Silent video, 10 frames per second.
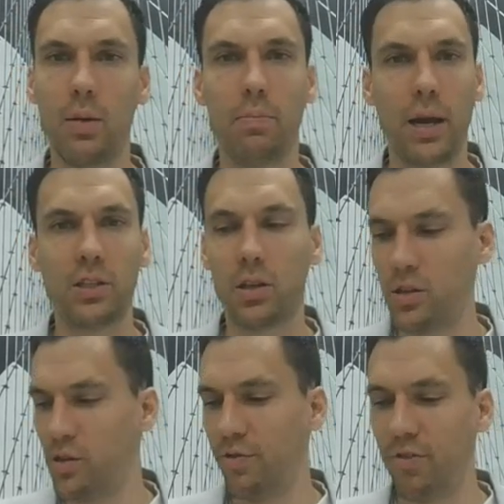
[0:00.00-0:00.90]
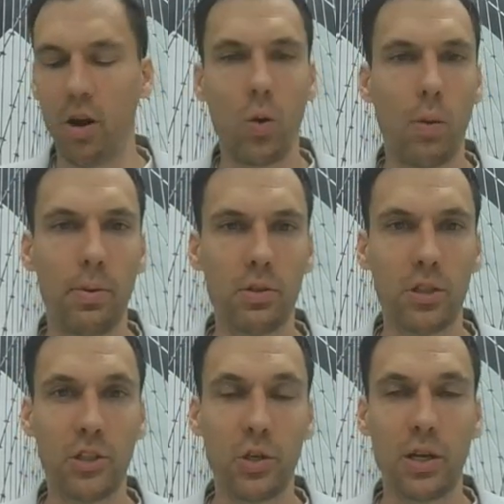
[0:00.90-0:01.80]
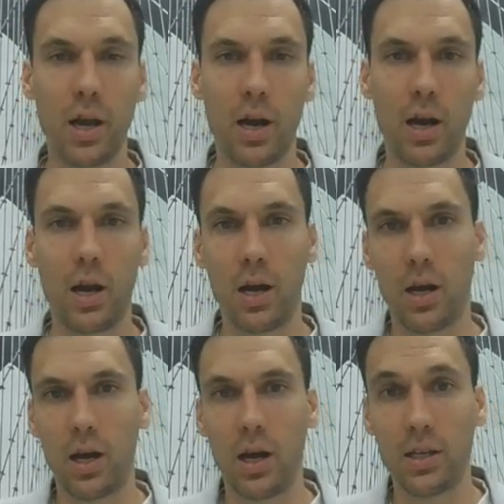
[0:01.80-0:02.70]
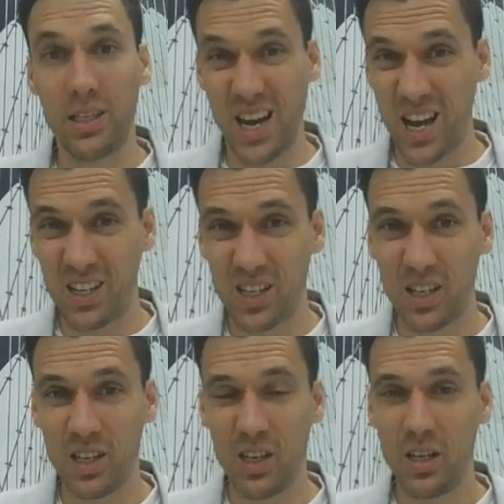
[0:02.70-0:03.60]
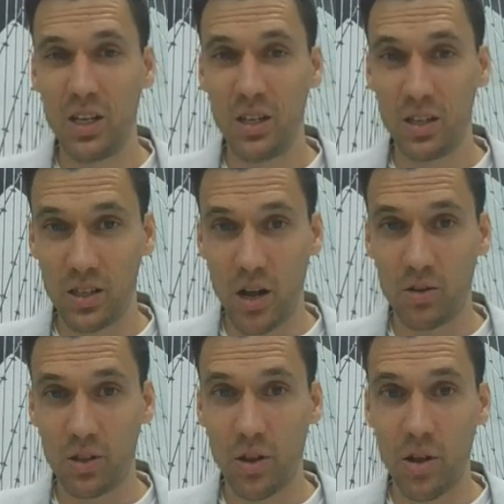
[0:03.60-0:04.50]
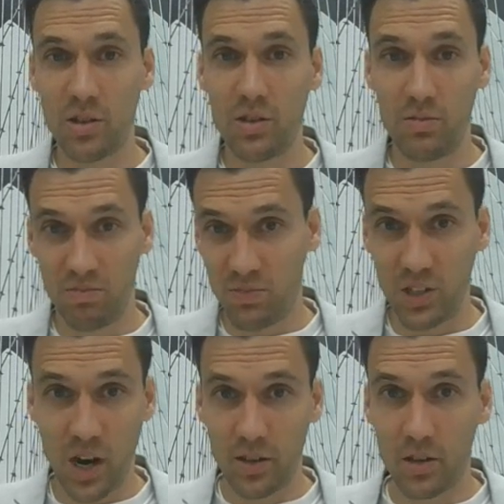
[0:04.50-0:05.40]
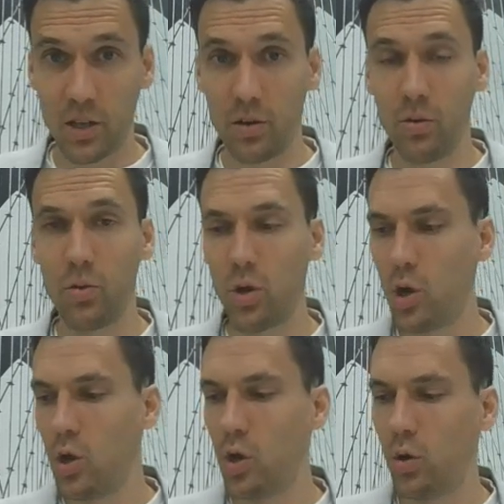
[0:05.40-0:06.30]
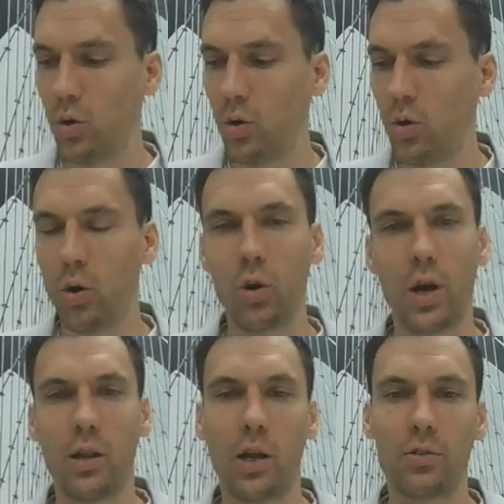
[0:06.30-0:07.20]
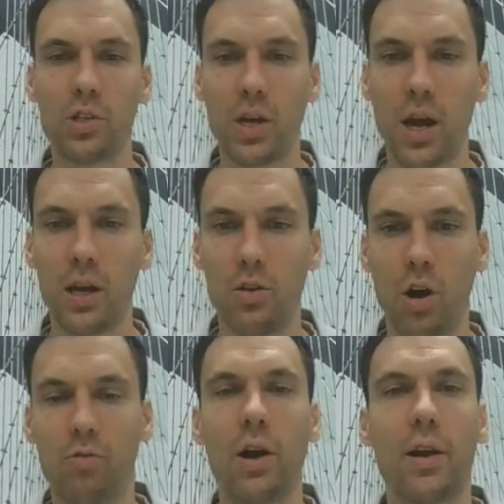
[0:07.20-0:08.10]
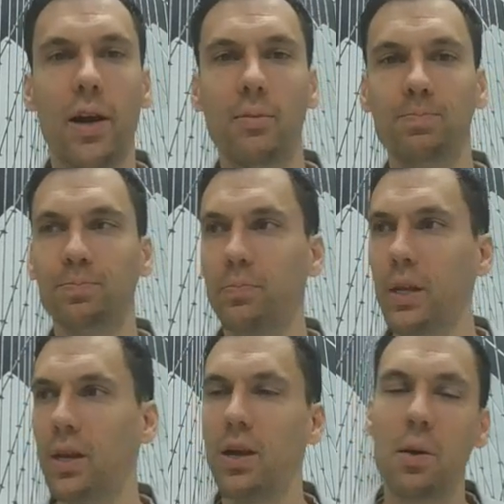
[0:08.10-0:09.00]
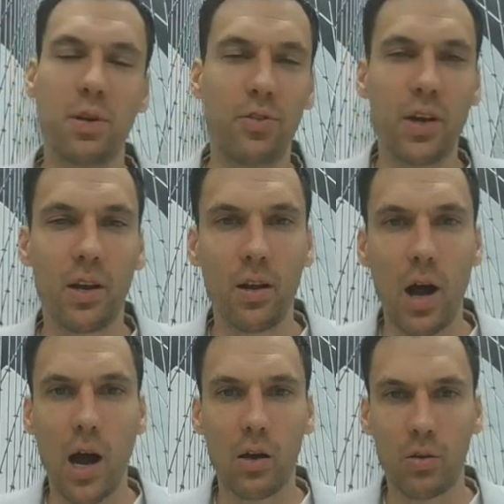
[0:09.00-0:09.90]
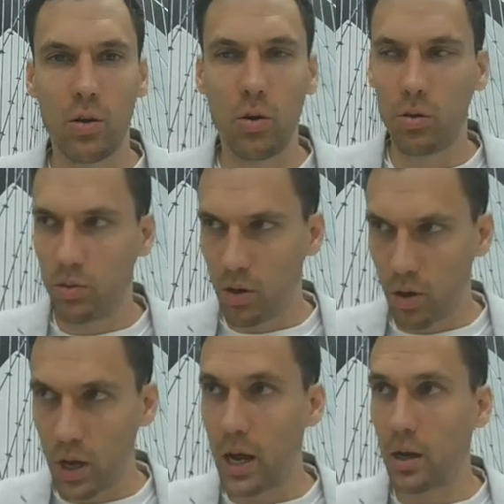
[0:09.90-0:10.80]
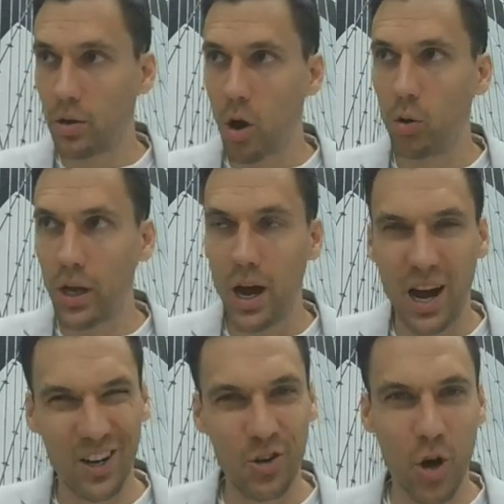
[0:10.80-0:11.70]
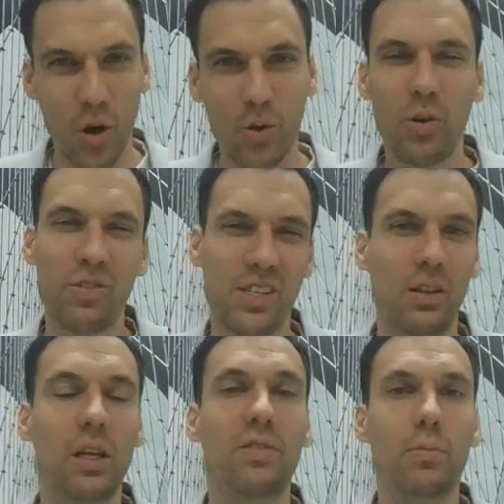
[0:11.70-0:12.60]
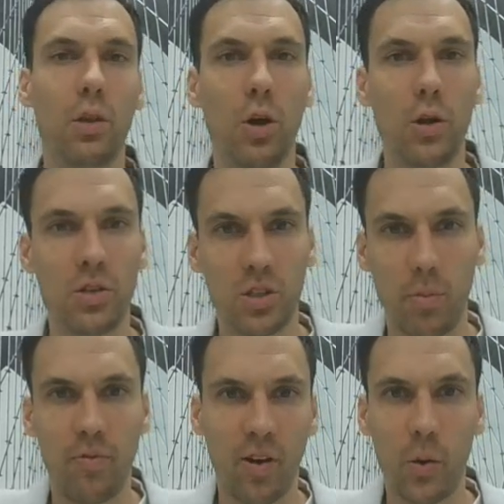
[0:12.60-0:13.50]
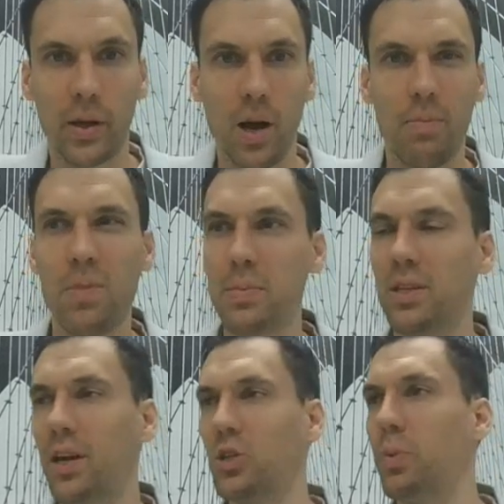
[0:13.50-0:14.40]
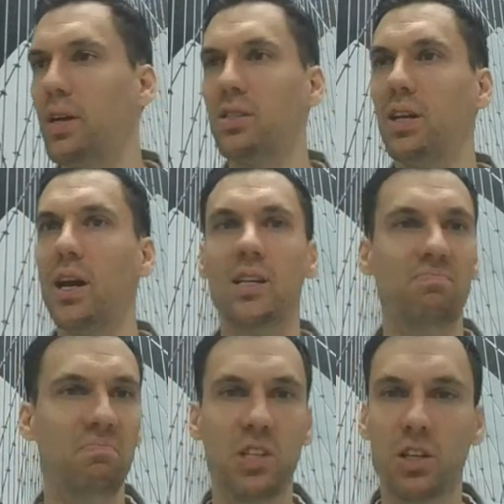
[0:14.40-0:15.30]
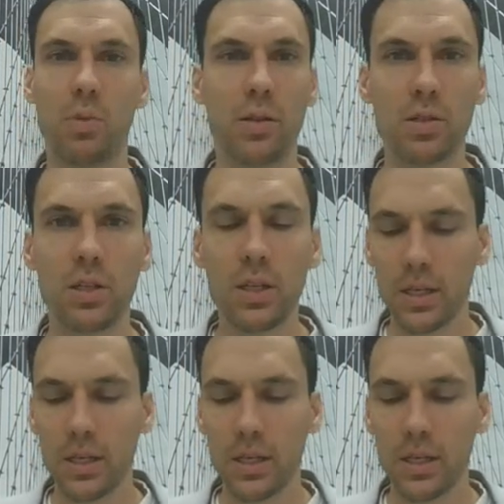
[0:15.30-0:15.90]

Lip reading: Basically, you follow up until you get a yes, sales closed, sign the deal, or I like to say, not right now. I mean, if you get a cold hard no, obviously leave them alone, stop following up, maybe touch base again in 6 months.